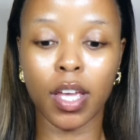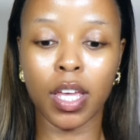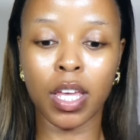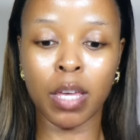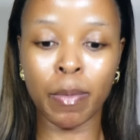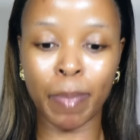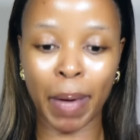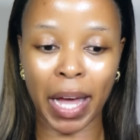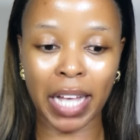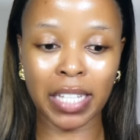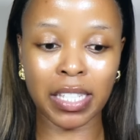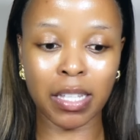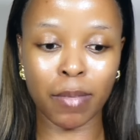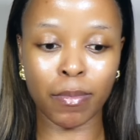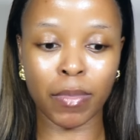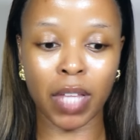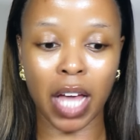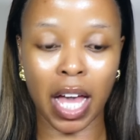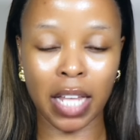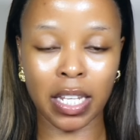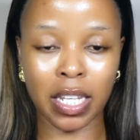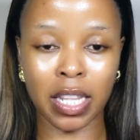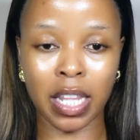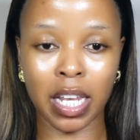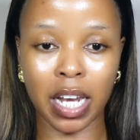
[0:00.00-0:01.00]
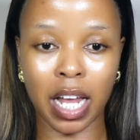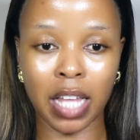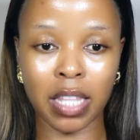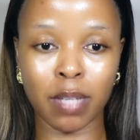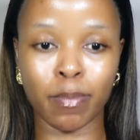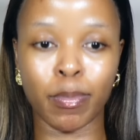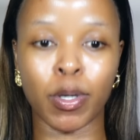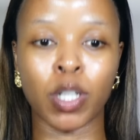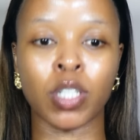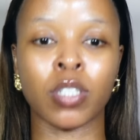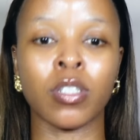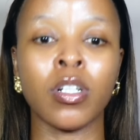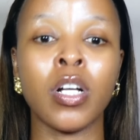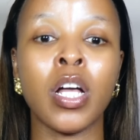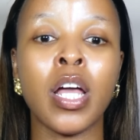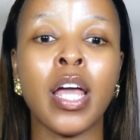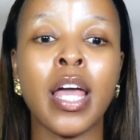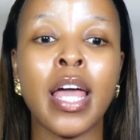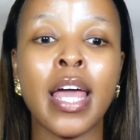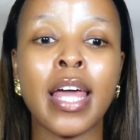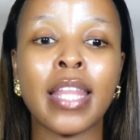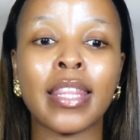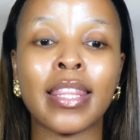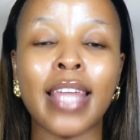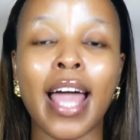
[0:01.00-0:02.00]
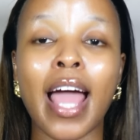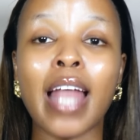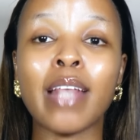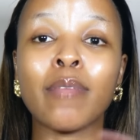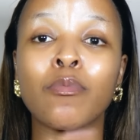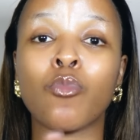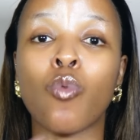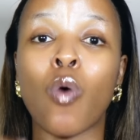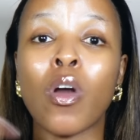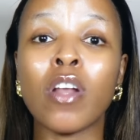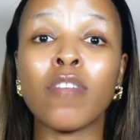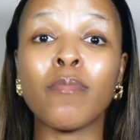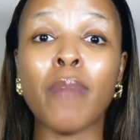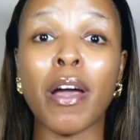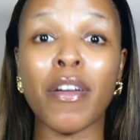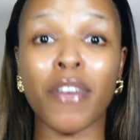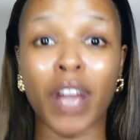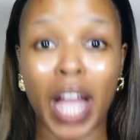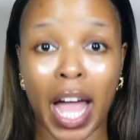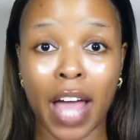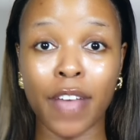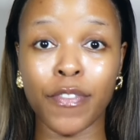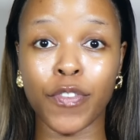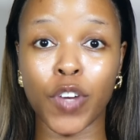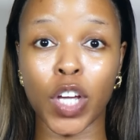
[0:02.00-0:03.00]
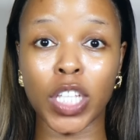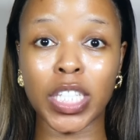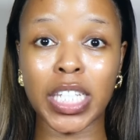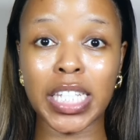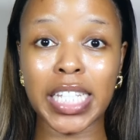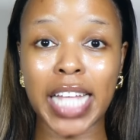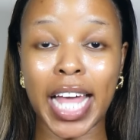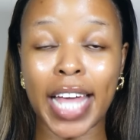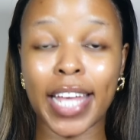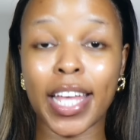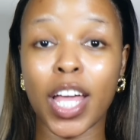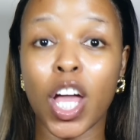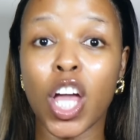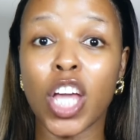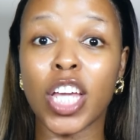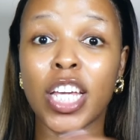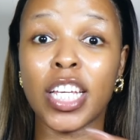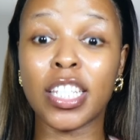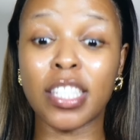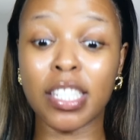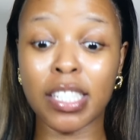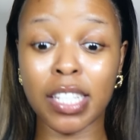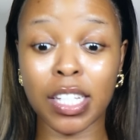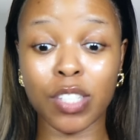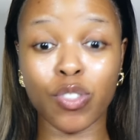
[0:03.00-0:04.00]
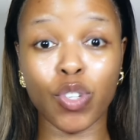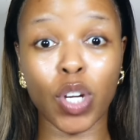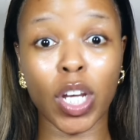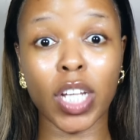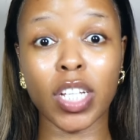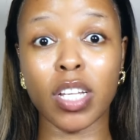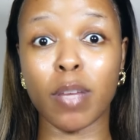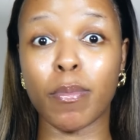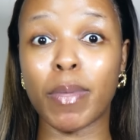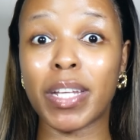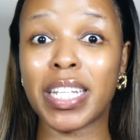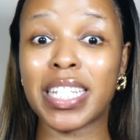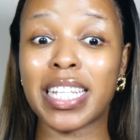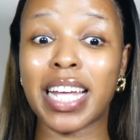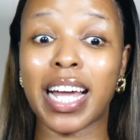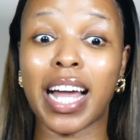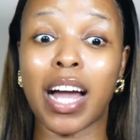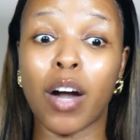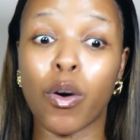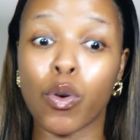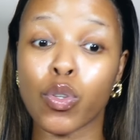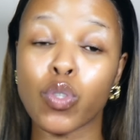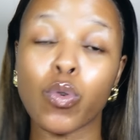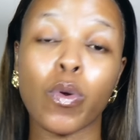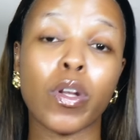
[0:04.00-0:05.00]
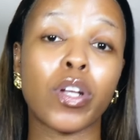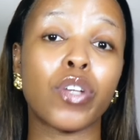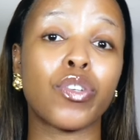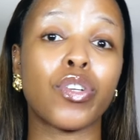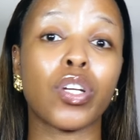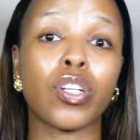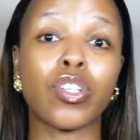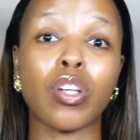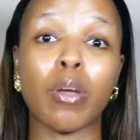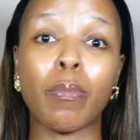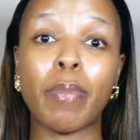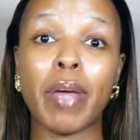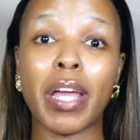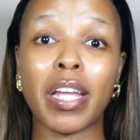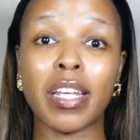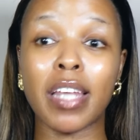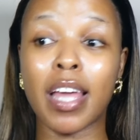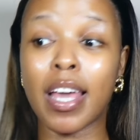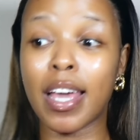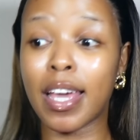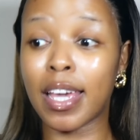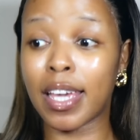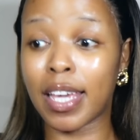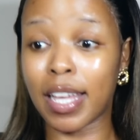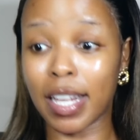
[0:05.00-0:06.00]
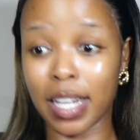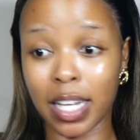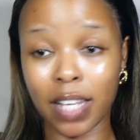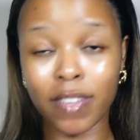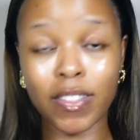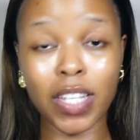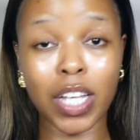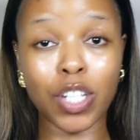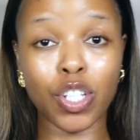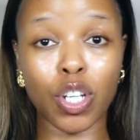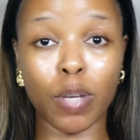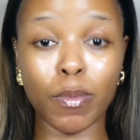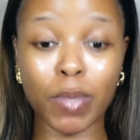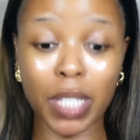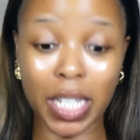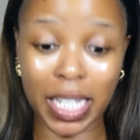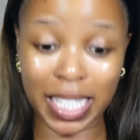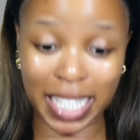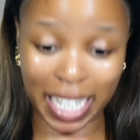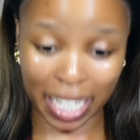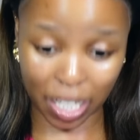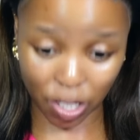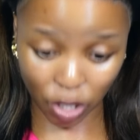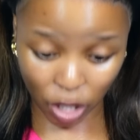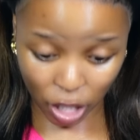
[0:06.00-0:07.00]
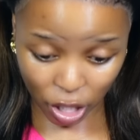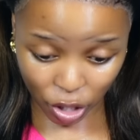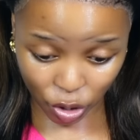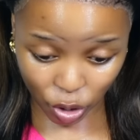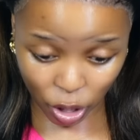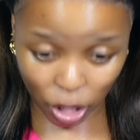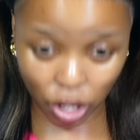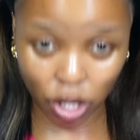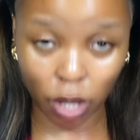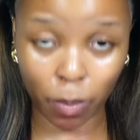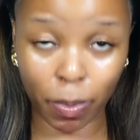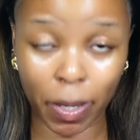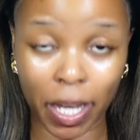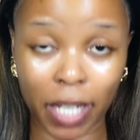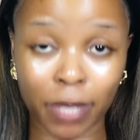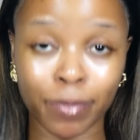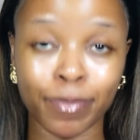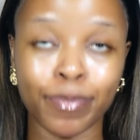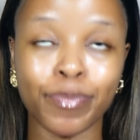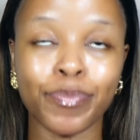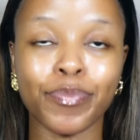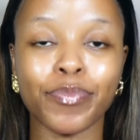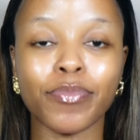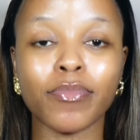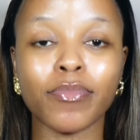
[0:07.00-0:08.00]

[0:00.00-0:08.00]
He buys them that other bottle. Then one of my guy friends is like, he sees us drinking champagne, he's like, I also want to drink champagne. He leaves that Jameson, he's like, he's gonna drink champagne.